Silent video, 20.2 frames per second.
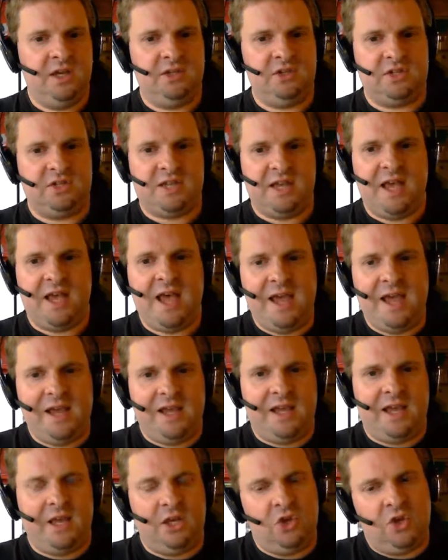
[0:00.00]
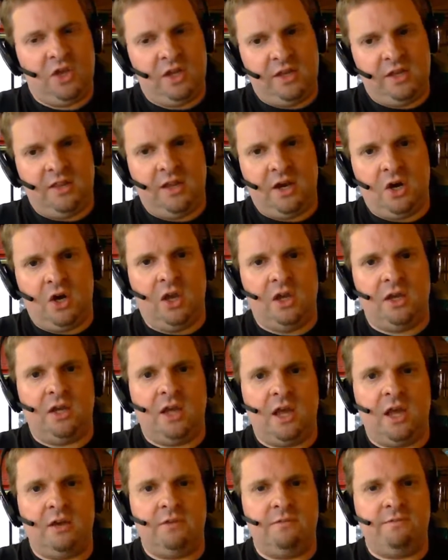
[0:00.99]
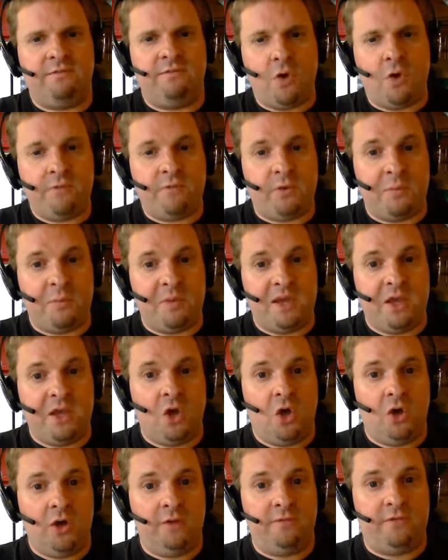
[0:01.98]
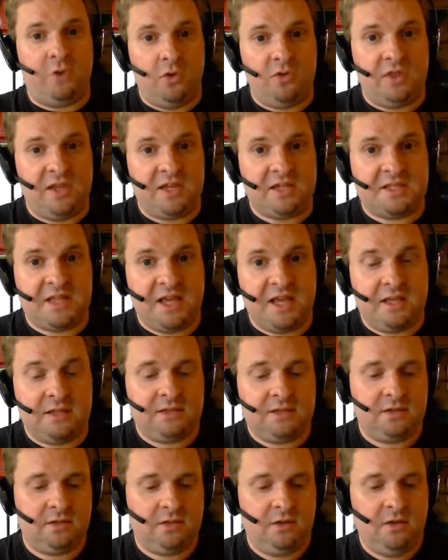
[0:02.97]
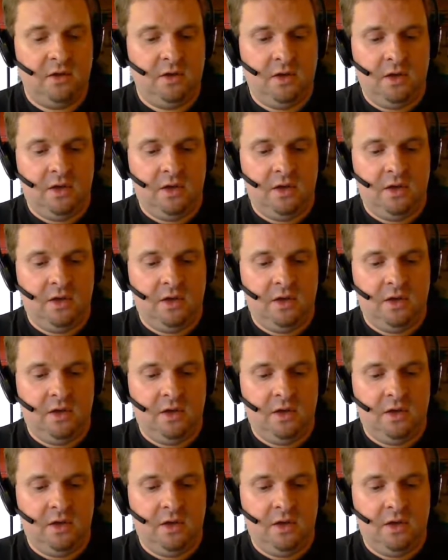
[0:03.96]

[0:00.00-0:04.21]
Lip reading: and just say, hey, can you get in there and vote for me on a few of these things?